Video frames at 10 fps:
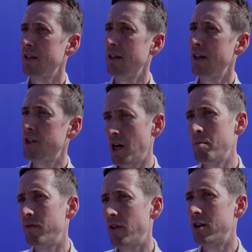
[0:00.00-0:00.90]
a
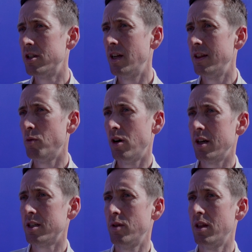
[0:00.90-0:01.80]
German version in the
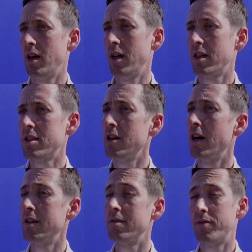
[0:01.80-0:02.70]
works with a
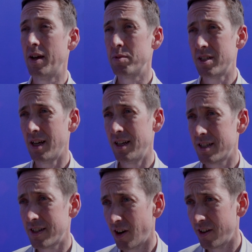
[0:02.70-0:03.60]
certain famous tennis
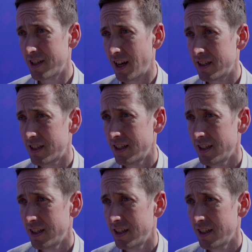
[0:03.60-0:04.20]
star attached.